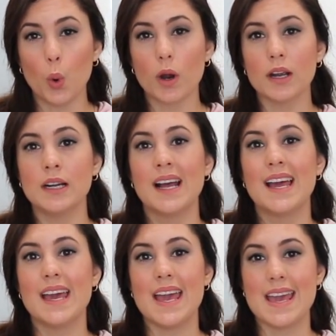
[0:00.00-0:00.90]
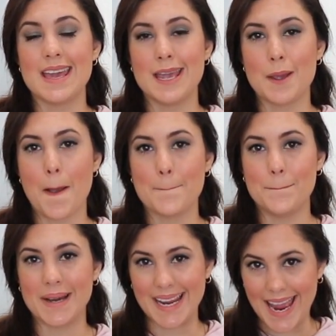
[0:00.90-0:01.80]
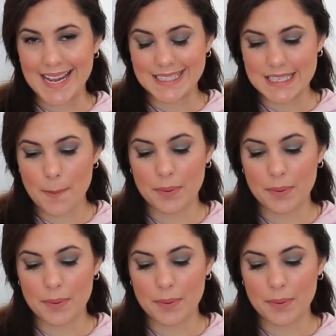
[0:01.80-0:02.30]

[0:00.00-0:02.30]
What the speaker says: or a baguette,